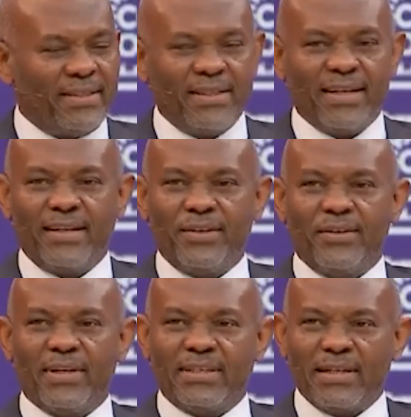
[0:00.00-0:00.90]
chair
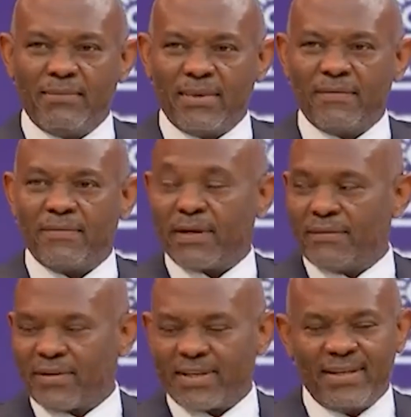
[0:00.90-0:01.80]
United Bank for
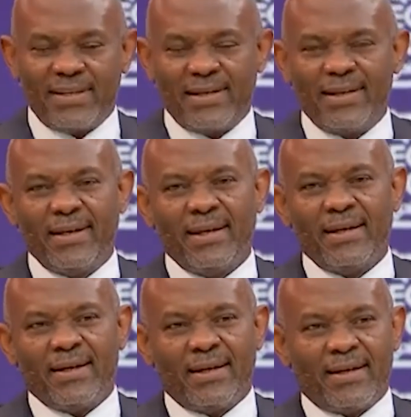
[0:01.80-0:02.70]
Africa.
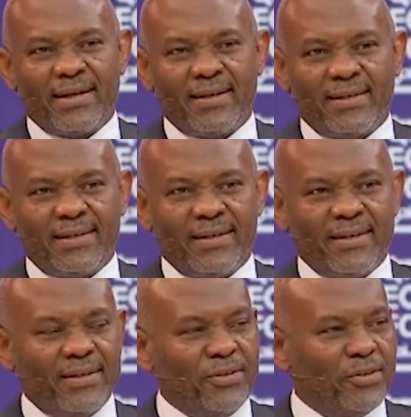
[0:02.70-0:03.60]
And
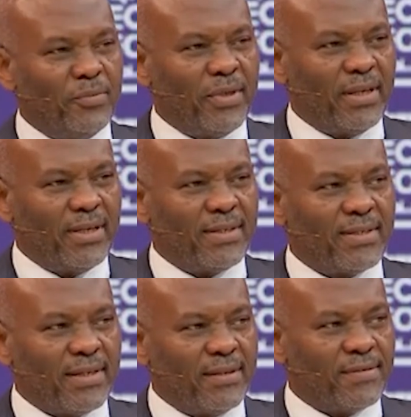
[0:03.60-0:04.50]
UBA
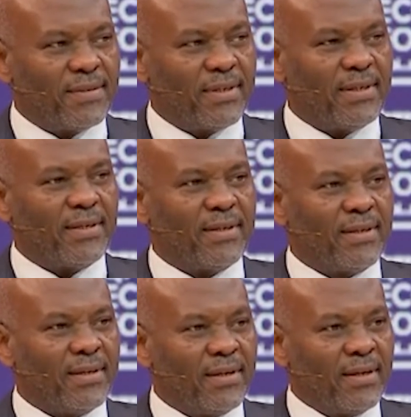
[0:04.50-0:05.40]
serves
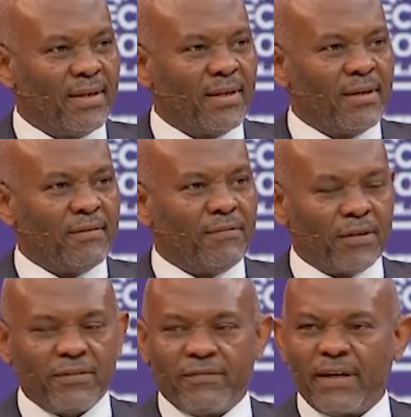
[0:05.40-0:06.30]

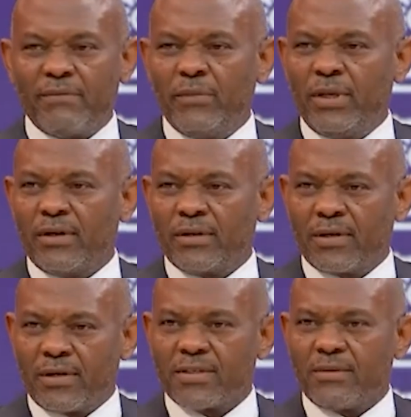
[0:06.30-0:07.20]
45 million
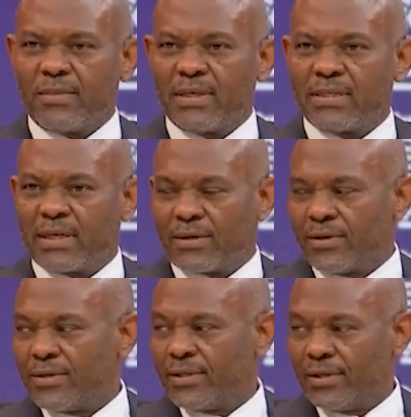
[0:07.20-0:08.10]
customers
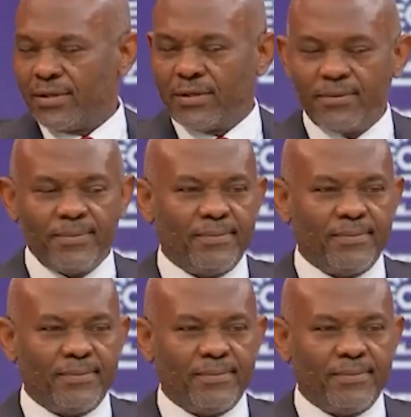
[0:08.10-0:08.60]
across the globe.